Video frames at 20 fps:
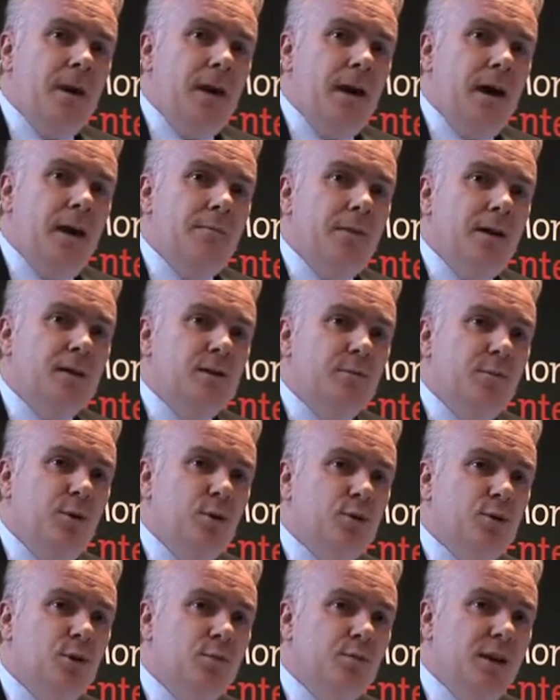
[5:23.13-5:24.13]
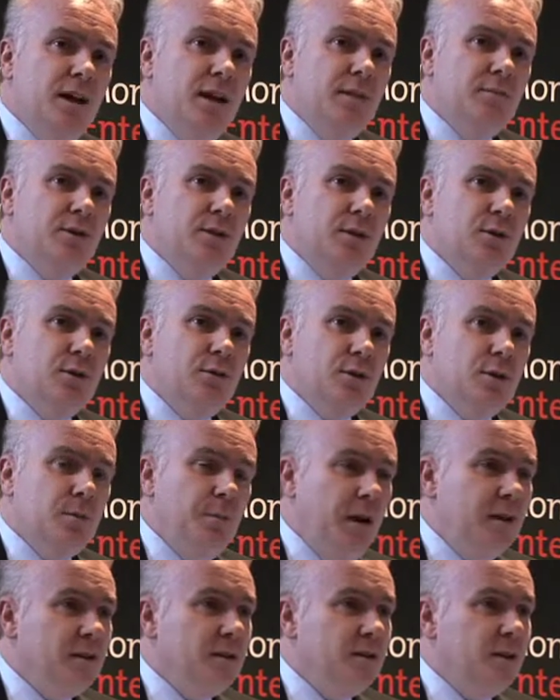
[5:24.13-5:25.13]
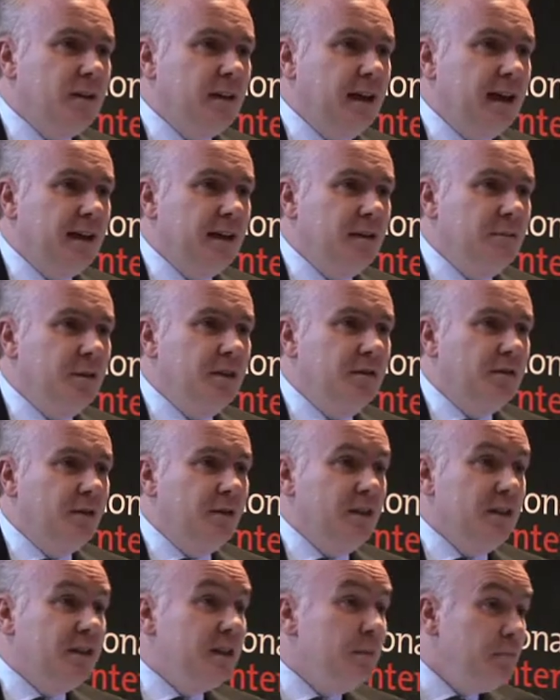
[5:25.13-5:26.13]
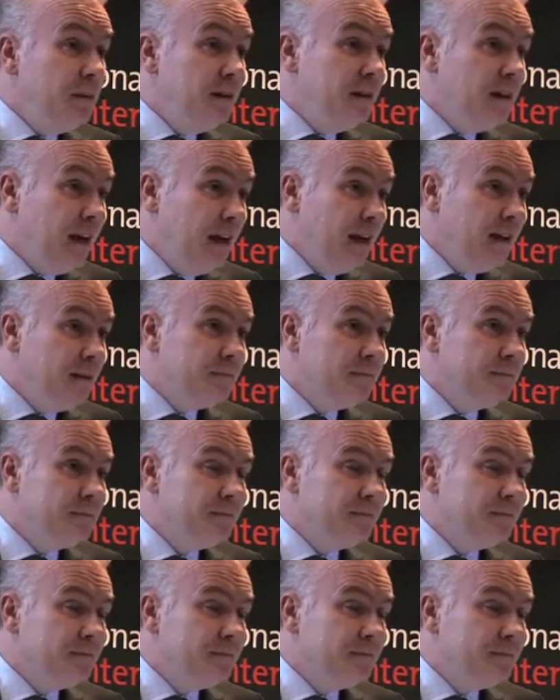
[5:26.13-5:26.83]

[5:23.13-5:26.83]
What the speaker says: I suppose sometimes the response to that can be a very simple thing,